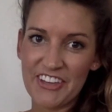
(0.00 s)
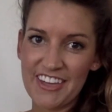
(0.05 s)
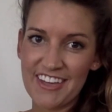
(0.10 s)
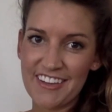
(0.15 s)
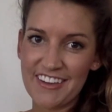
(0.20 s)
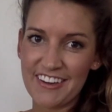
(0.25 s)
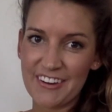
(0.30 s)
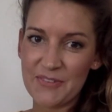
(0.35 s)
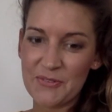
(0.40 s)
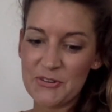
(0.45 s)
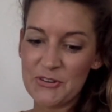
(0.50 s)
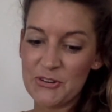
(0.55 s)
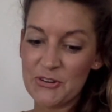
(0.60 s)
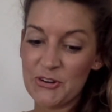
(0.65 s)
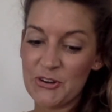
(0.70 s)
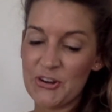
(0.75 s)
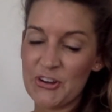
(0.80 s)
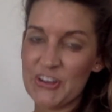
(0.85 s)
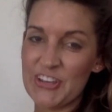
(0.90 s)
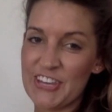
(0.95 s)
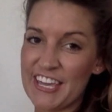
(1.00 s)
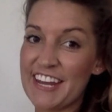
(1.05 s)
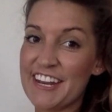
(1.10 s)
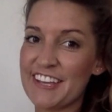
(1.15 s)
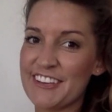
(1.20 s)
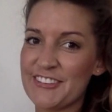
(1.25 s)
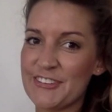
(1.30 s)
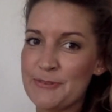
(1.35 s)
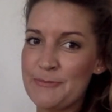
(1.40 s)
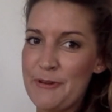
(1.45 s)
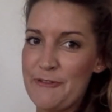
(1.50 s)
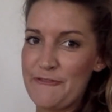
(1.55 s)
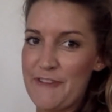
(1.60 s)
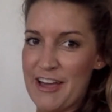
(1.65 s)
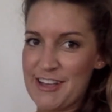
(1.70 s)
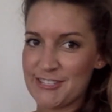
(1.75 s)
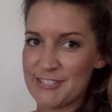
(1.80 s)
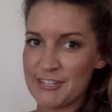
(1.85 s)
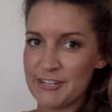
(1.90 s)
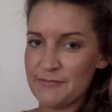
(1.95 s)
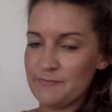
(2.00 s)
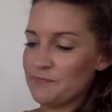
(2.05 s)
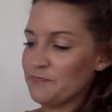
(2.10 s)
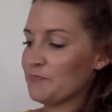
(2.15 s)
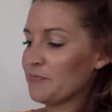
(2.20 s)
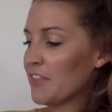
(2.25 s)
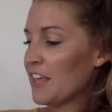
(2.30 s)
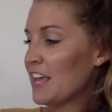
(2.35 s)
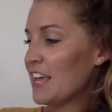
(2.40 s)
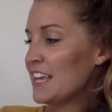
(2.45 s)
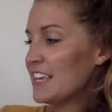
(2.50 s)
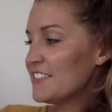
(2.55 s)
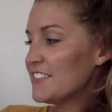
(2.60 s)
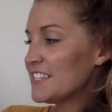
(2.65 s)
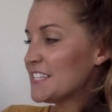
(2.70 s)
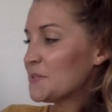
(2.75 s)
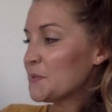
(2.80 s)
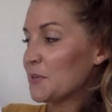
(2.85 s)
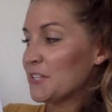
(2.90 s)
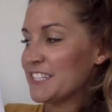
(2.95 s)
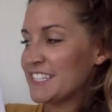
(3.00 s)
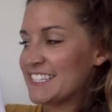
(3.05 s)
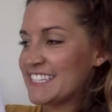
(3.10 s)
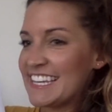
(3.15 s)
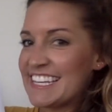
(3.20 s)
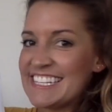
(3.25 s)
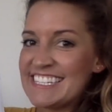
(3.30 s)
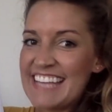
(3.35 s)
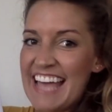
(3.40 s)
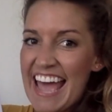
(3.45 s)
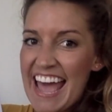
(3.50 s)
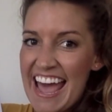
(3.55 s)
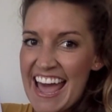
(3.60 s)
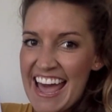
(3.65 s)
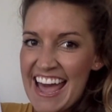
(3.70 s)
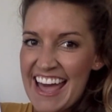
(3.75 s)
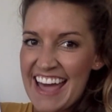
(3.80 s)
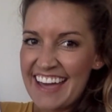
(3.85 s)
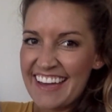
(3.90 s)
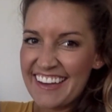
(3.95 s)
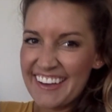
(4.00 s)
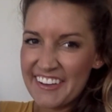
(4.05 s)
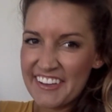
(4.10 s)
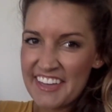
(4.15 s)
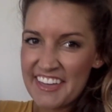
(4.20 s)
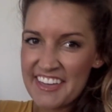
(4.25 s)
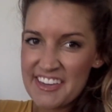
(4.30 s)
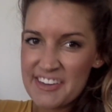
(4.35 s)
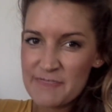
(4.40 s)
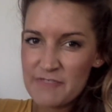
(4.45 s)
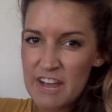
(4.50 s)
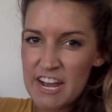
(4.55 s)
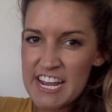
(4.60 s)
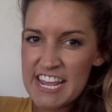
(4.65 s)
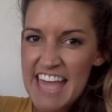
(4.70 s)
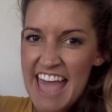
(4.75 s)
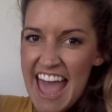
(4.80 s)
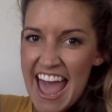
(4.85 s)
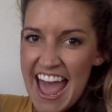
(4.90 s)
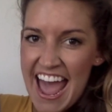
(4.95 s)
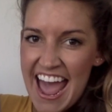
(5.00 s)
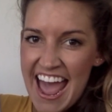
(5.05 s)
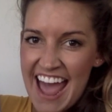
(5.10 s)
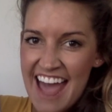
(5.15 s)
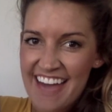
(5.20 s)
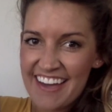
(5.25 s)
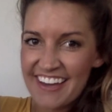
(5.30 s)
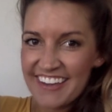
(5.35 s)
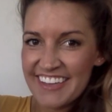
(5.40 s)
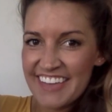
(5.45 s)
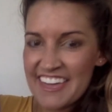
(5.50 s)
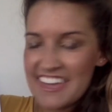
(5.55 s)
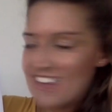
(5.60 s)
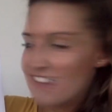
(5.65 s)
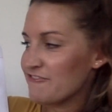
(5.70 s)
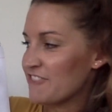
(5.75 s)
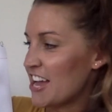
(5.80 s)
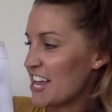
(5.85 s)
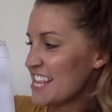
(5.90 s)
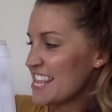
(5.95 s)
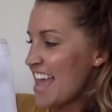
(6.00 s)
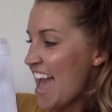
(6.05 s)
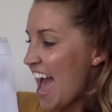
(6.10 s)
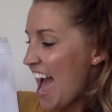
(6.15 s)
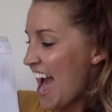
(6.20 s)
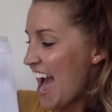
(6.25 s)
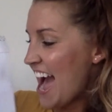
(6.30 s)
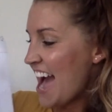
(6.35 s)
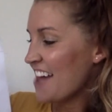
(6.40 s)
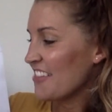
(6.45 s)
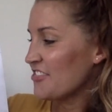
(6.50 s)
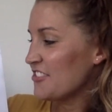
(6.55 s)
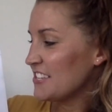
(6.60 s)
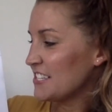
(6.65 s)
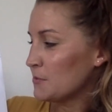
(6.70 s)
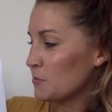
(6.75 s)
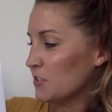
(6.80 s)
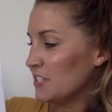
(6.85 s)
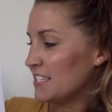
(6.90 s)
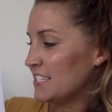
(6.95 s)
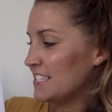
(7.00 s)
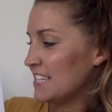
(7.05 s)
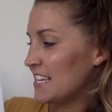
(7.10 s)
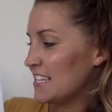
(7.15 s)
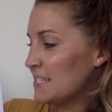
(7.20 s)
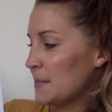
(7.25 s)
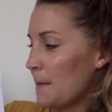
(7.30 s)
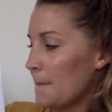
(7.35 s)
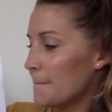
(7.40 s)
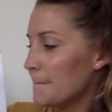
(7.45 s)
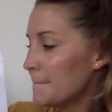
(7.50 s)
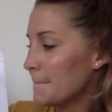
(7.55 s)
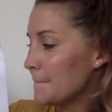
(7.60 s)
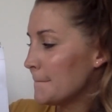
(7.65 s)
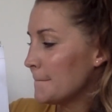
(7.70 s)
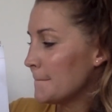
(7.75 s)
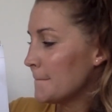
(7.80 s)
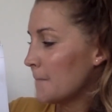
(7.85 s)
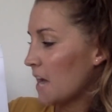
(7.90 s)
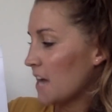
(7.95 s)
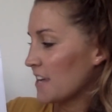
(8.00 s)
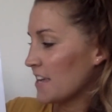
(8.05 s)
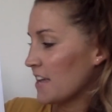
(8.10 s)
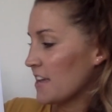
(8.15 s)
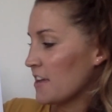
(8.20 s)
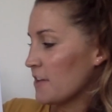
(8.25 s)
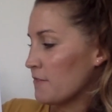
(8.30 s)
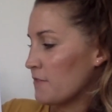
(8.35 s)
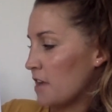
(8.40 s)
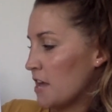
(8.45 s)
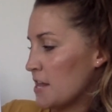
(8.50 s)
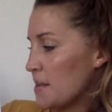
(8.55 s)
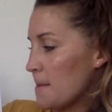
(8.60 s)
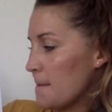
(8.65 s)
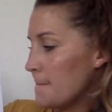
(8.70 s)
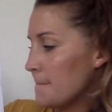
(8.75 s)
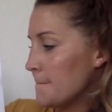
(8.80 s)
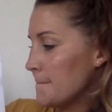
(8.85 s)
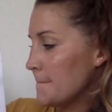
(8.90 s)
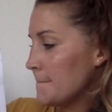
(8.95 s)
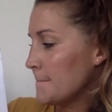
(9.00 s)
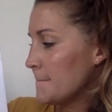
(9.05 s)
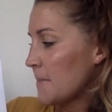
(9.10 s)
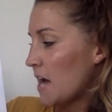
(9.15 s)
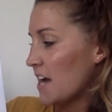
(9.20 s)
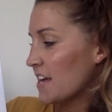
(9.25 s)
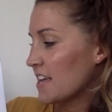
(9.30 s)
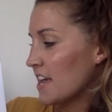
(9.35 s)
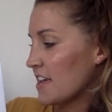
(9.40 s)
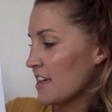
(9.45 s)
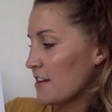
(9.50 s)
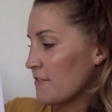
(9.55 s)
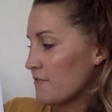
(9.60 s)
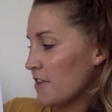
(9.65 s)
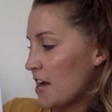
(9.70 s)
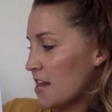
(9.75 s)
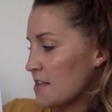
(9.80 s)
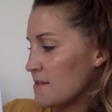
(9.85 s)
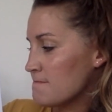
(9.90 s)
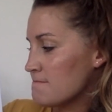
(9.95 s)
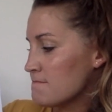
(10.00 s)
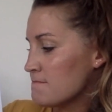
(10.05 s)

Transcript: like when you're getting a little bit faster. This one says, ah, again, get ready, ah, again, get ready, ah. This one says, again, get ready, again, get ready,